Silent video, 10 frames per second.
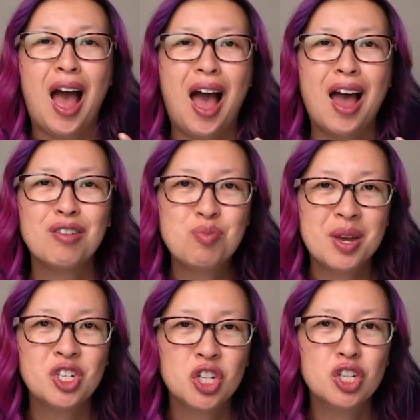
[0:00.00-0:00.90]
I've
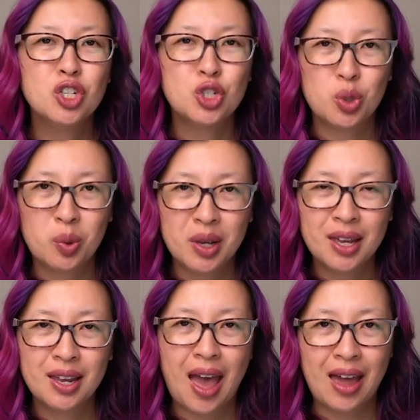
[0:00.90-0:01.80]
mentioned
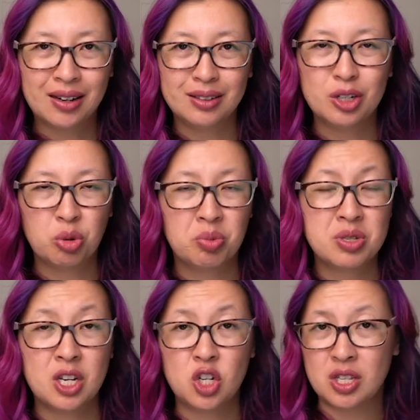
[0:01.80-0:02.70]
doing analytical
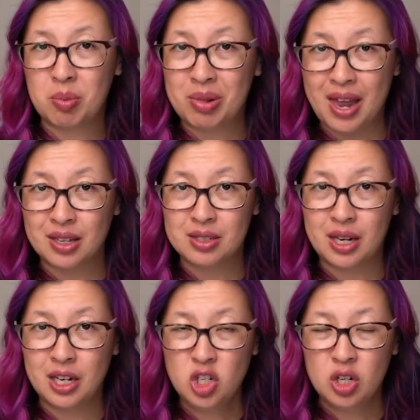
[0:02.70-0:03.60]
procedures at the planning
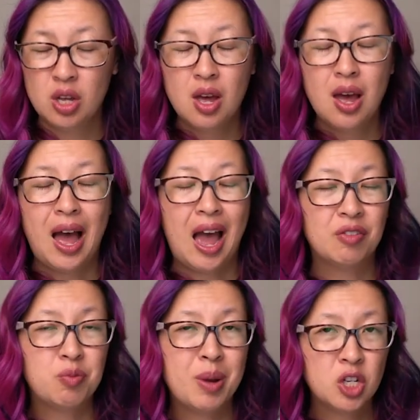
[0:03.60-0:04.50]
stage.
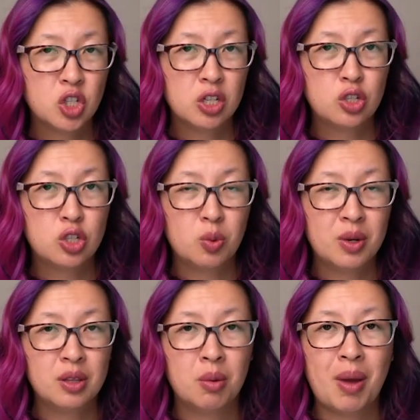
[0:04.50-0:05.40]
I've mentioned
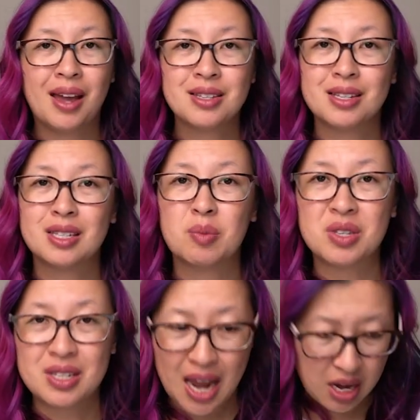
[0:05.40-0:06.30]
doing them as a
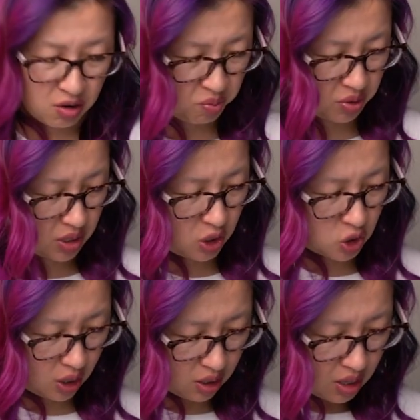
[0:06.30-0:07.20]
substantive
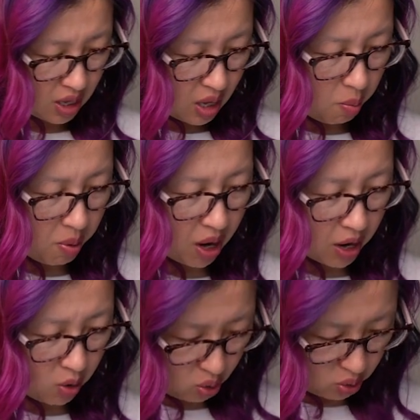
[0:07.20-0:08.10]
procedure, but
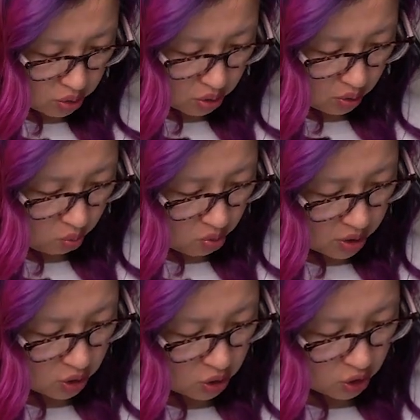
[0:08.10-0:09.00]
I also wanted to